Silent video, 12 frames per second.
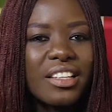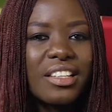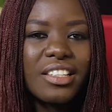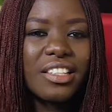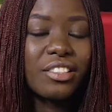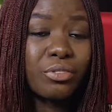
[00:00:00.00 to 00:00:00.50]

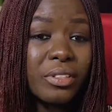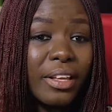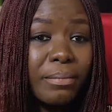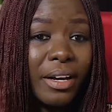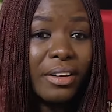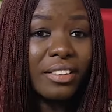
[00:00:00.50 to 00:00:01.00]
the truth
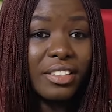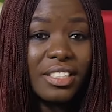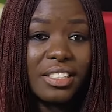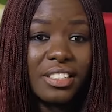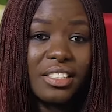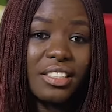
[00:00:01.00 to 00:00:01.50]
about
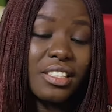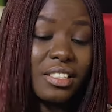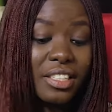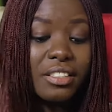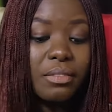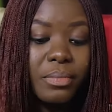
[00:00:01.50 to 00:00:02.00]
this is
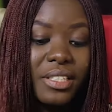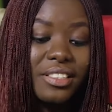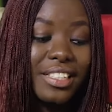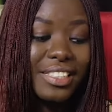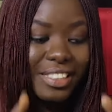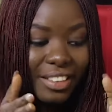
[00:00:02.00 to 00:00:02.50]

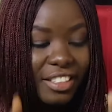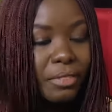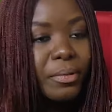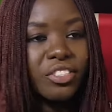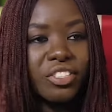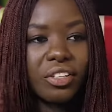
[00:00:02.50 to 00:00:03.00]
that this
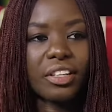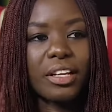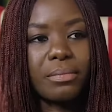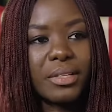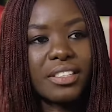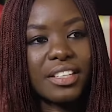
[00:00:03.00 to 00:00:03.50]
particular
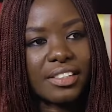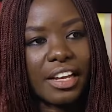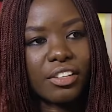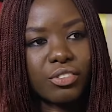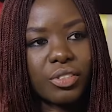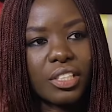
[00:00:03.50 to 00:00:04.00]
business
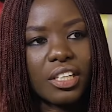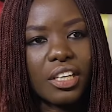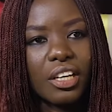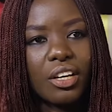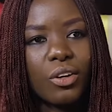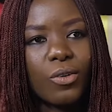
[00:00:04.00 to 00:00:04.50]
actually,
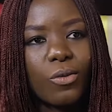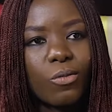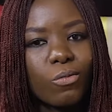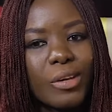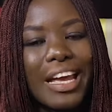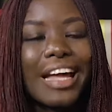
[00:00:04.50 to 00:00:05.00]

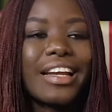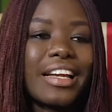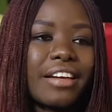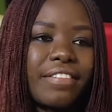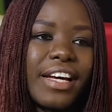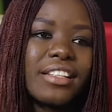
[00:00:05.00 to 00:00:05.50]
we had an
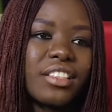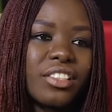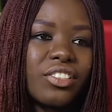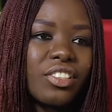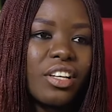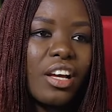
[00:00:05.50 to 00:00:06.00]

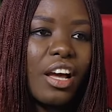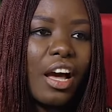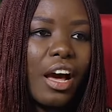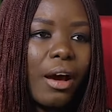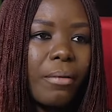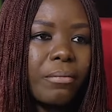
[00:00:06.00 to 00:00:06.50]
advantage.
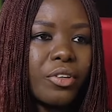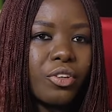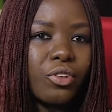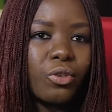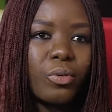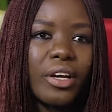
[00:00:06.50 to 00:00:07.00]

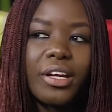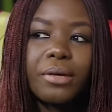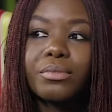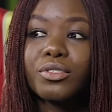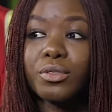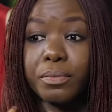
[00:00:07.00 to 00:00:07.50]
We're
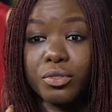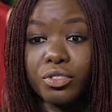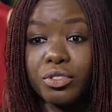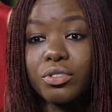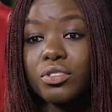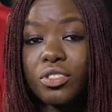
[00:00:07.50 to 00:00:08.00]
able to
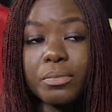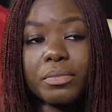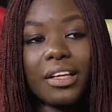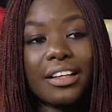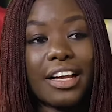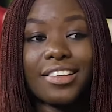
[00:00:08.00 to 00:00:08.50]
produce
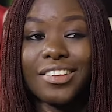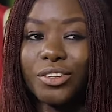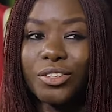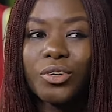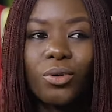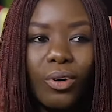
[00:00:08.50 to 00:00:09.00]
something that's
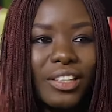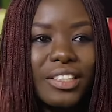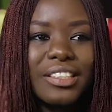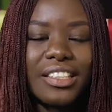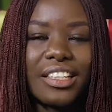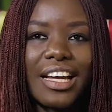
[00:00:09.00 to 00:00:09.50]
good
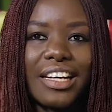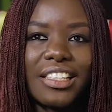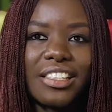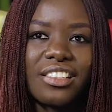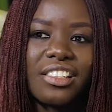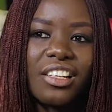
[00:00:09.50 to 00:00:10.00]
quality, that
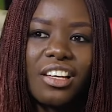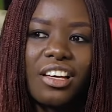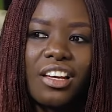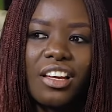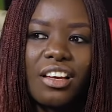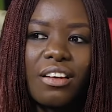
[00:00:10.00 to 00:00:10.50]
is
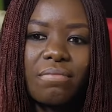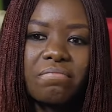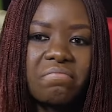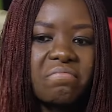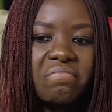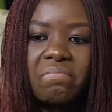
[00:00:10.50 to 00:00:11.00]

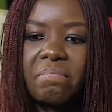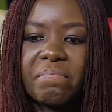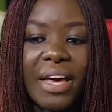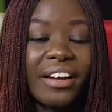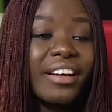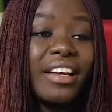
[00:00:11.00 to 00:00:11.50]

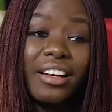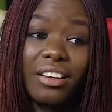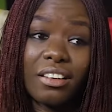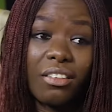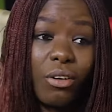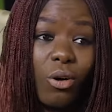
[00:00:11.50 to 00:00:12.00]
better than
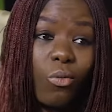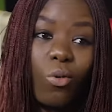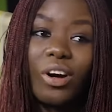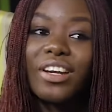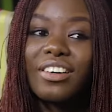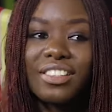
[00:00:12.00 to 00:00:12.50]

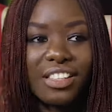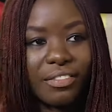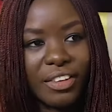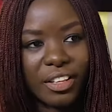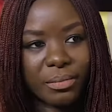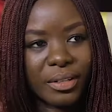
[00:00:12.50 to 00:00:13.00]
what else is
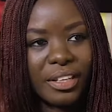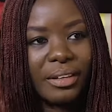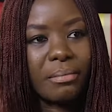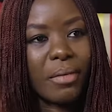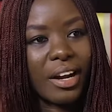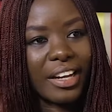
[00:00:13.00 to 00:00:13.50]
available in the
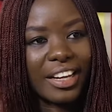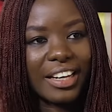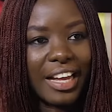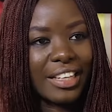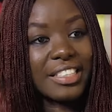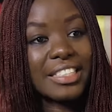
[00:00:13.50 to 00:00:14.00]
market
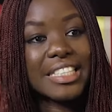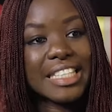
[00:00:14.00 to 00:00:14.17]
at this